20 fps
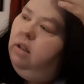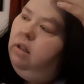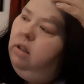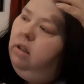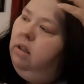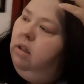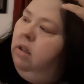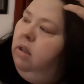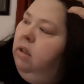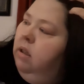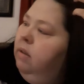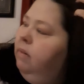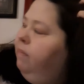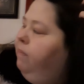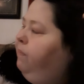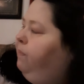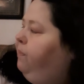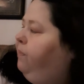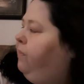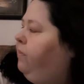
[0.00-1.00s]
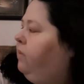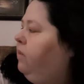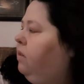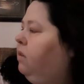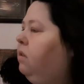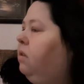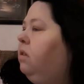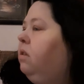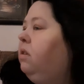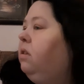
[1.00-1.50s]
them.
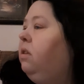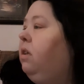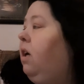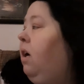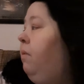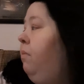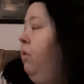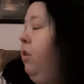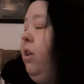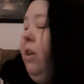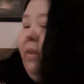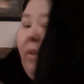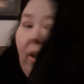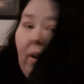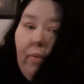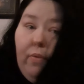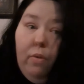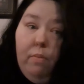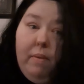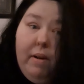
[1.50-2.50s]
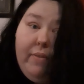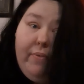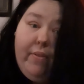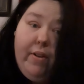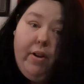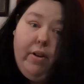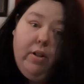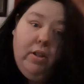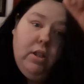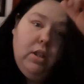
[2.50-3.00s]
I'm looking out for my
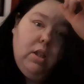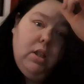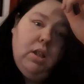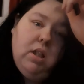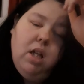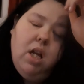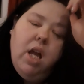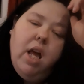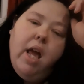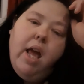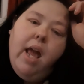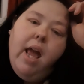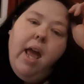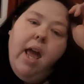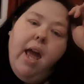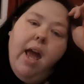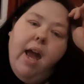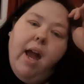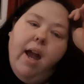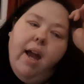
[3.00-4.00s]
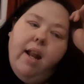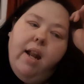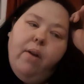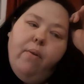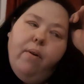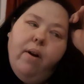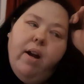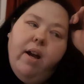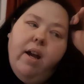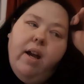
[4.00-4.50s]
ferrets.
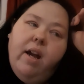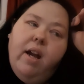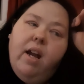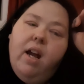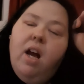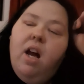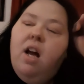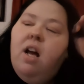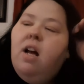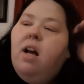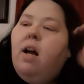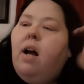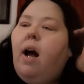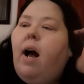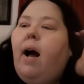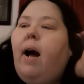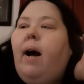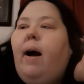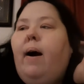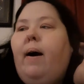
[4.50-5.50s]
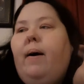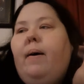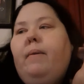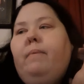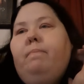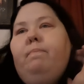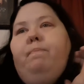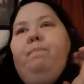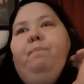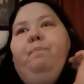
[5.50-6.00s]
Anyway,
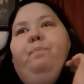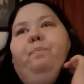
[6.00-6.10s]
I